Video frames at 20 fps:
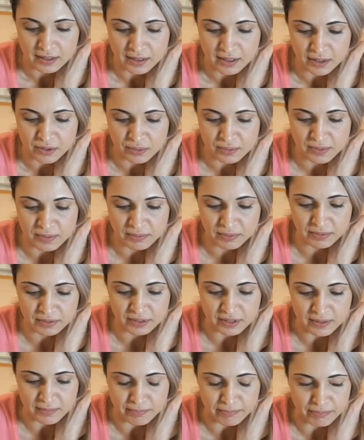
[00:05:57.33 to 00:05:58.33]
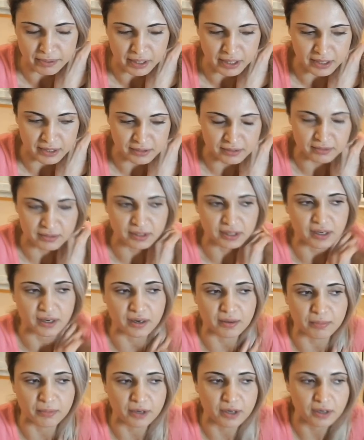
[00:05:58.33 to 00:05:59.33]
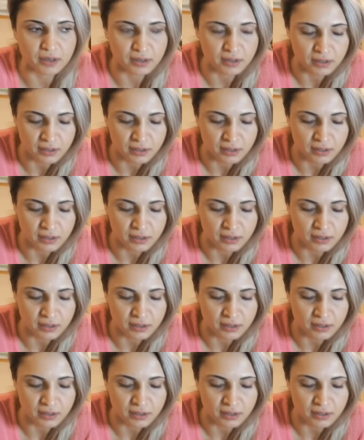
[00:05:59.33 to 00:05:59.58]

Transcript: How do people say bye to the camera?